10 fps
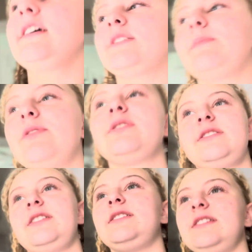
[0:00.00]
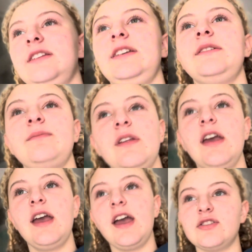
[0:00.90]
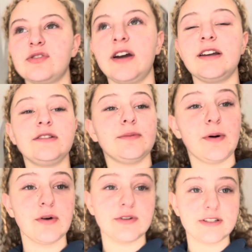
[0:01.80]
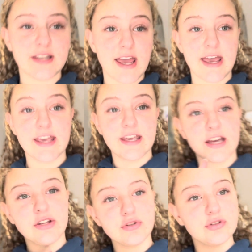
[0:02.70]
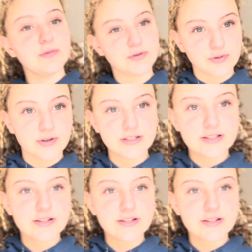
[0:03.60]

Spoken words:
to post consistently and trying to post a YouTube short